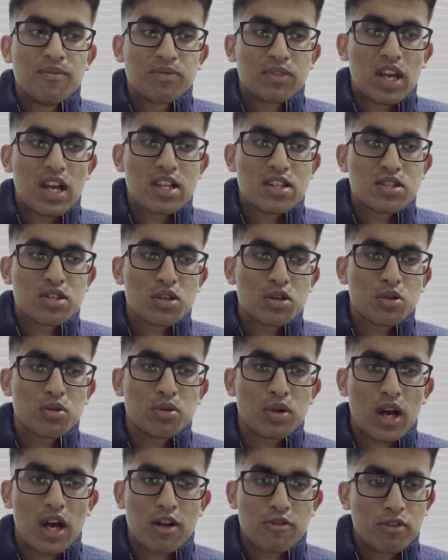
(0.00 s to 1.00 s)
And so
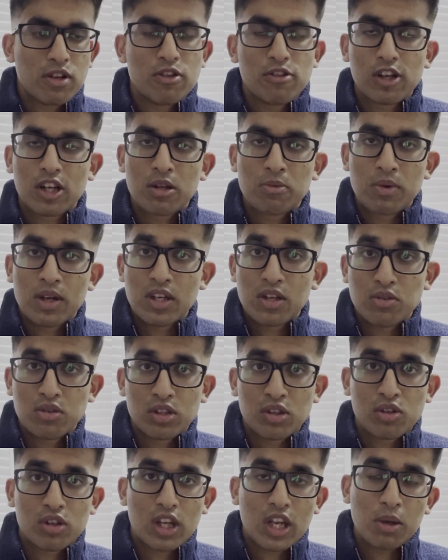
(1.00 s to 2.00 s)
I really recommend using
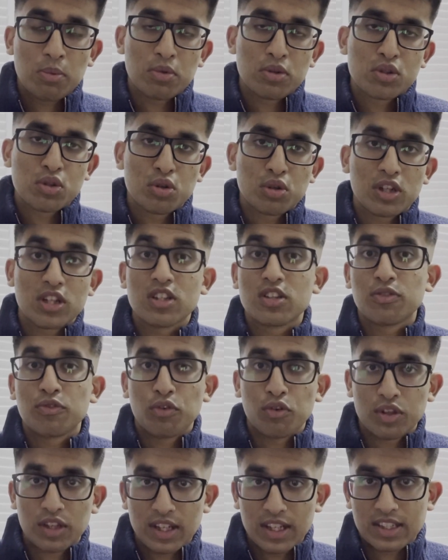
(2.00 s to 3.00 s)
your keyboard shortcuts
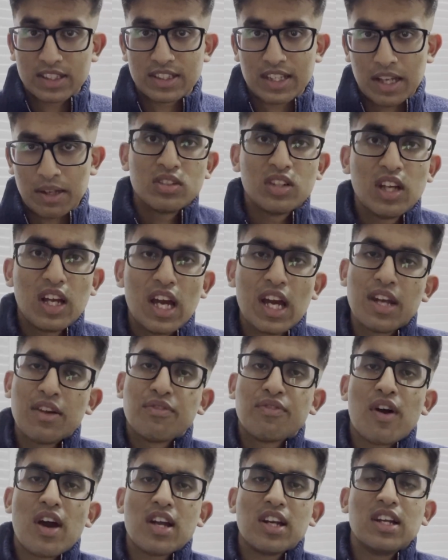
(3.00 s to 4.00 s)
for the exam. And
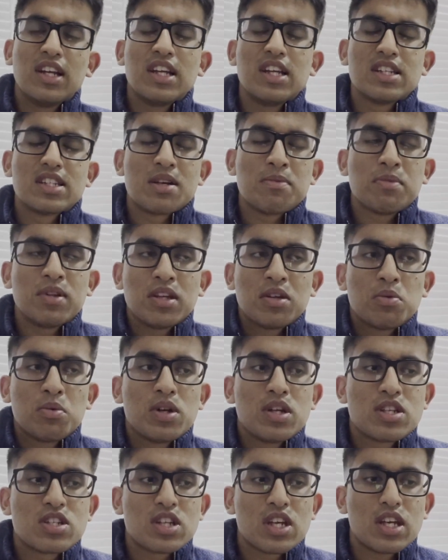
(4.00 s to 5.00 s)
finally, something
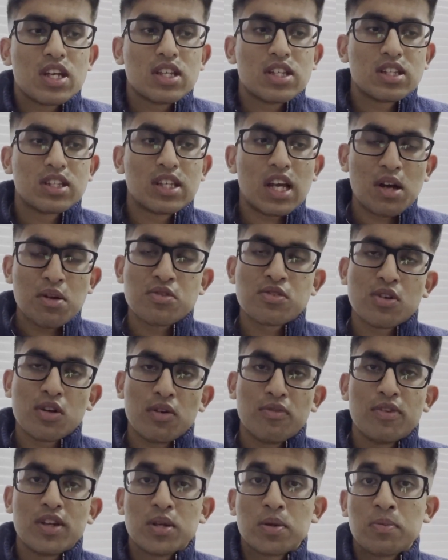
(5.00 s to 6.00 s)
which sounds
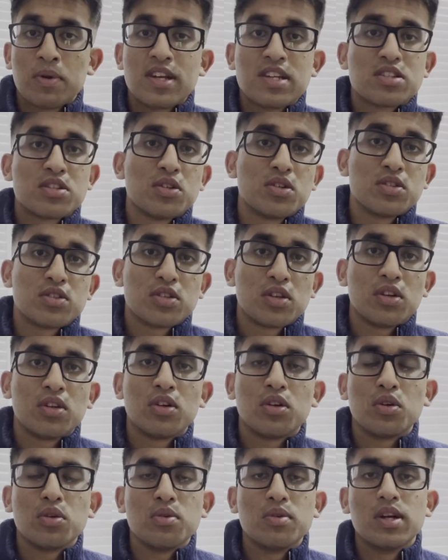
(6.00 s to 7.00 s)
obvious and many students don't
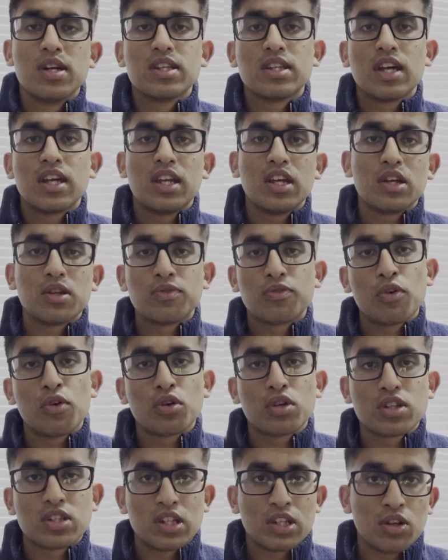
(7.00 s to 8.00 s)
do is the idea of
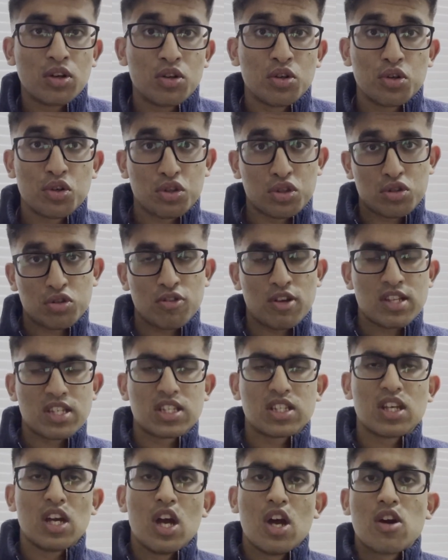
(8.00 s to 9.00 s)
focusing on your
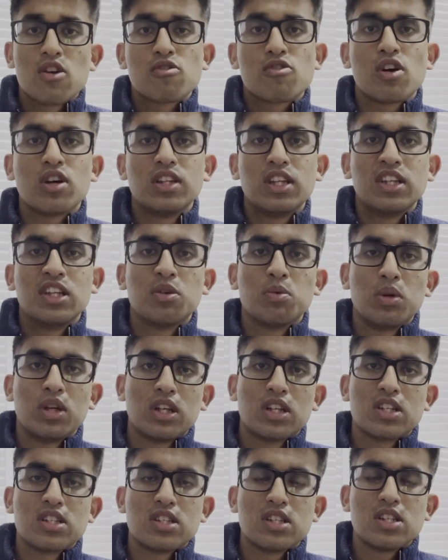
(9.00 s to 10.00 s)
strengths rather than your
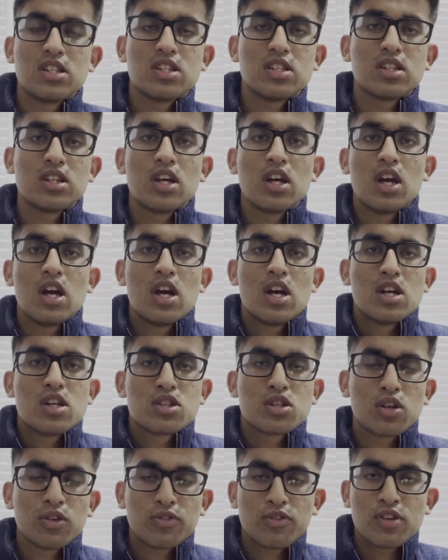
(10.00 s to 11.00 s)
weaknesses.
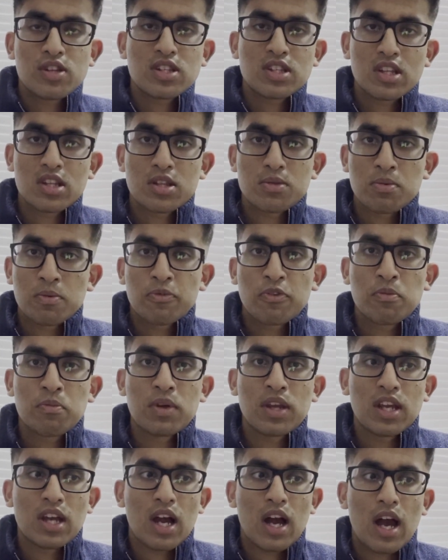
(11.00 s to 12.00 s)
So for instance, for
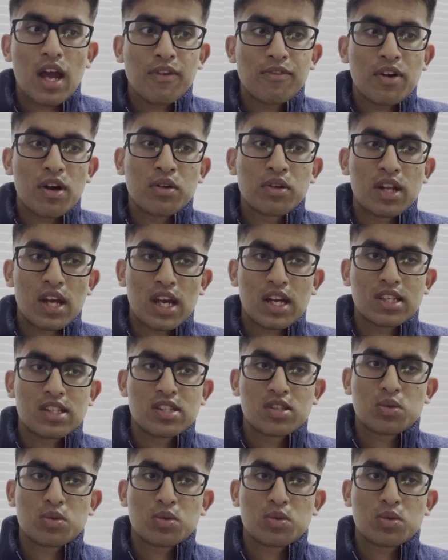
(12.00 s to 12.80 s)
me, I found taxes